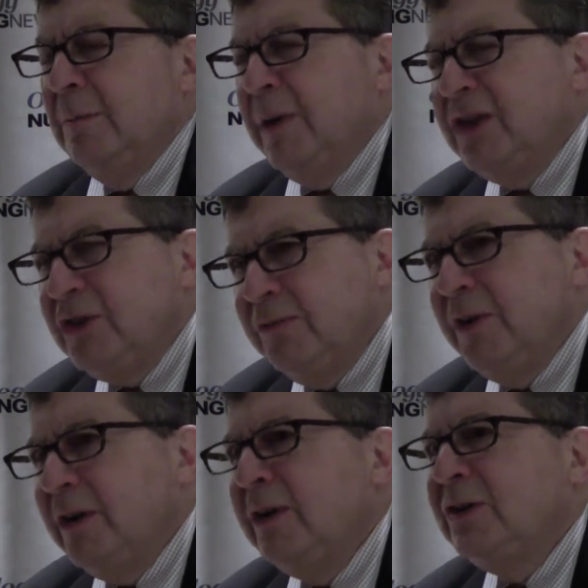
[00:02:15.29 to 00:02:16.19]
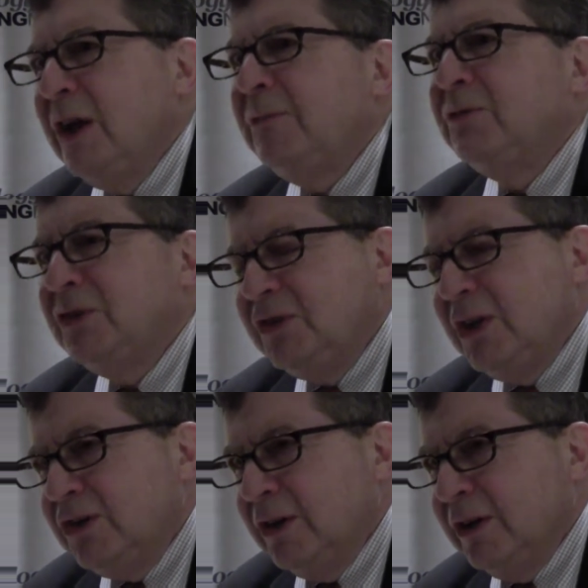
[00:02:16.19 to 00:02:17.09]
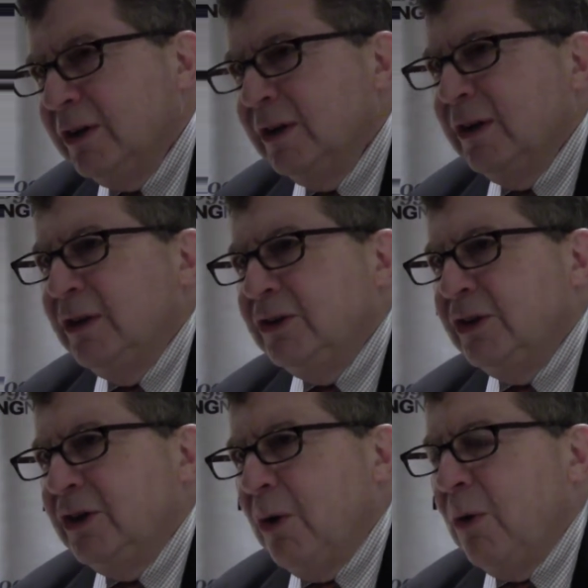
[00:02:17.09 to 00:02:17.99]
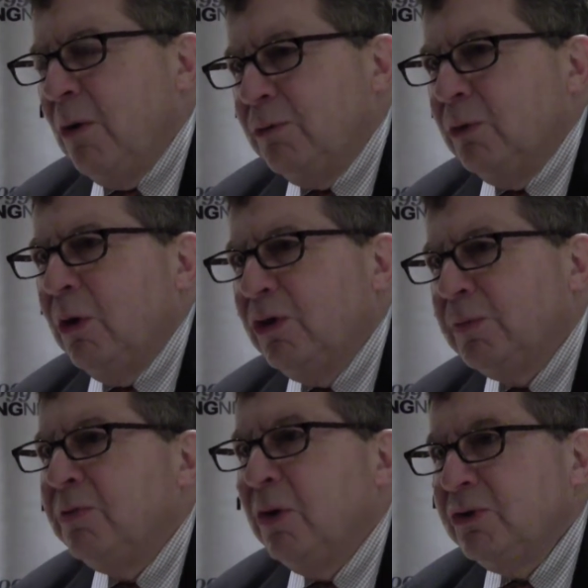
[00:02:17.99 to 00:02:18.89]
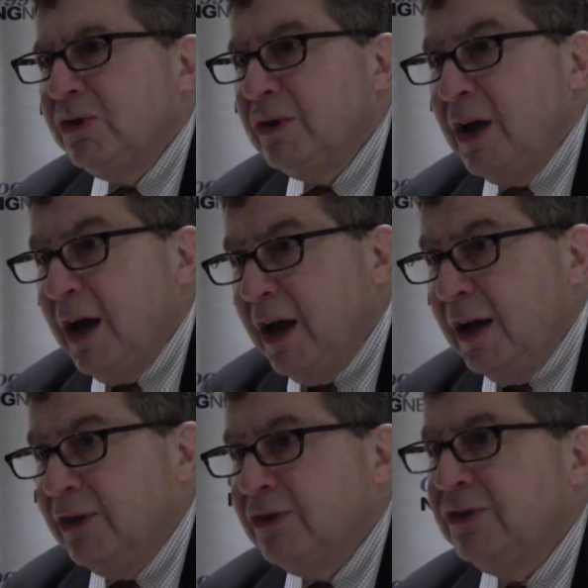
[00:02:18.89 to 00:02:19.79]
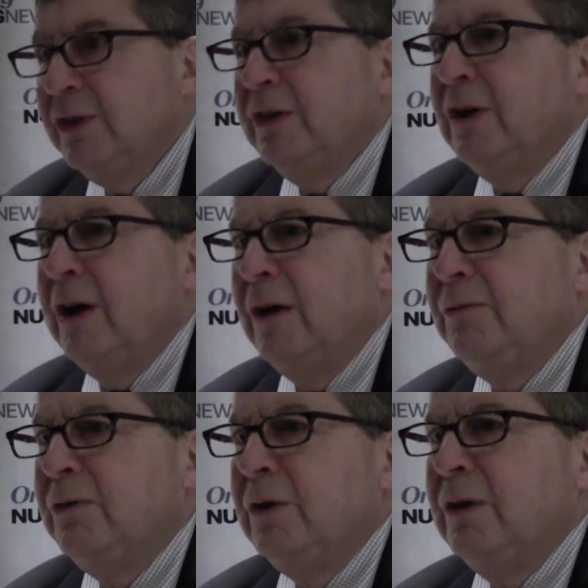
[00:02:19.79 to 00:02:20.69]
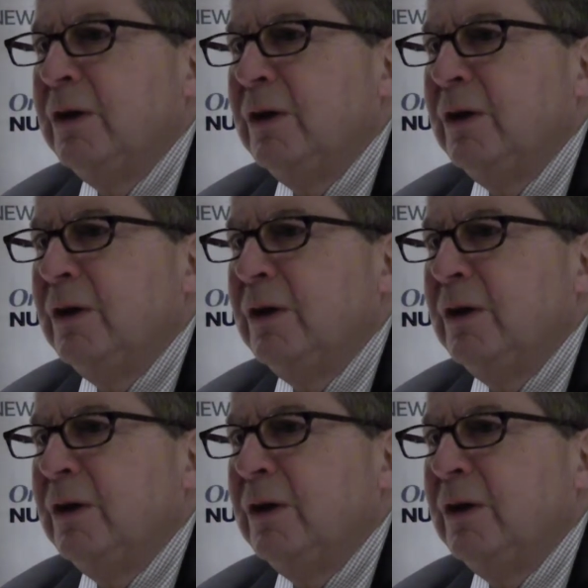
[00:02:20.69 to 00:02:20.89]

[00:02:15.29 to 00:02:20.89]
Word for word: But it's a very tough decision to go over all the pros and cons of